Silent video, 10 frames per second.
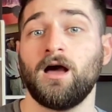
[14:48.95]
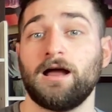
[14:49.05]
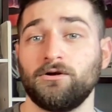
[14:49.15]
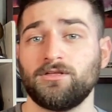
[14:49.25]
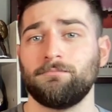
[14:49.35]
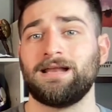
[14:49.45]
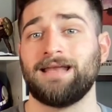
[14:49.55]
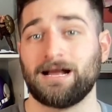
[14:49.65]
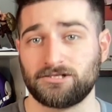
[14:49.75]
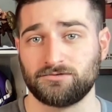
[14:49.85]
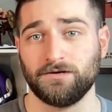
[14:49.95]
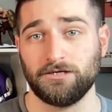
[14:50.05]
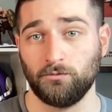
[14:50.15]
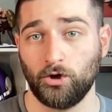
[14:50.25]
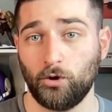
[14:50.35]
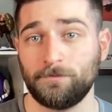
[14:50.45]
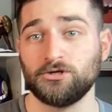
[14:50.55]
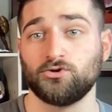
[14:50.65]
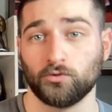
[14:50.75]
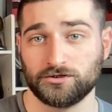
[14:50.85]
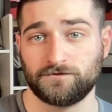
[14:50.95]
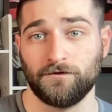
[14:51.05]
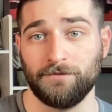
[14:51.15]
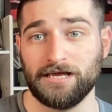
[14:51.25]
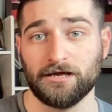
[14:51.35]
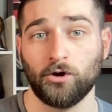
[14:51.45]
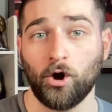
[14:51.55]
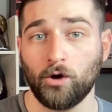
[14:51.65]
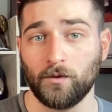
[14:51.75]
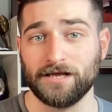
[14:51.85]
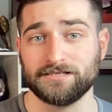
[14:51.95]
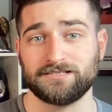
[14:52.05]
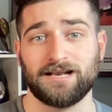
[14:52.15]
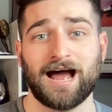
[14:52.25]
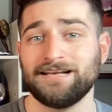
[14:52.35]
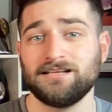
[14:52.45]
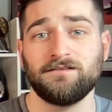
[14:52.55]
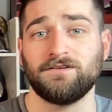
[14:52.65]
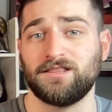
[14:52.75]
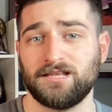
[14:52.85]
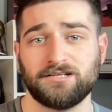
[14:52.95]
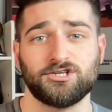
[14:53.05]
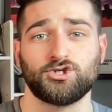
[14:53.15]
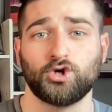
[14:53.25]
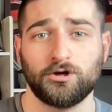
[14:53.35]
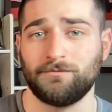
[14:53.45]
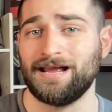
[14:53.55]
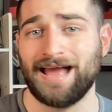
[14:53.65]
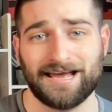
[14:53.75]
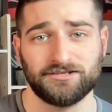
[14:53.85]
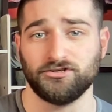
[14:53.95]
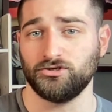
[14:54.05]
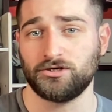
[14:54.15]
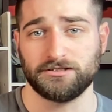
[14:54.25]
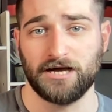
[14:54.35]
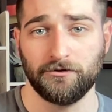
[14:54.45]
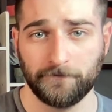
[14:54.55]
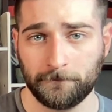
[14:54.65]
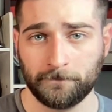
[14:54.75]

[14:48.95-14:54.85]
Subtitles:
I know that my next read will open doors for me in hallways that I didn't even think to turn my head to look down.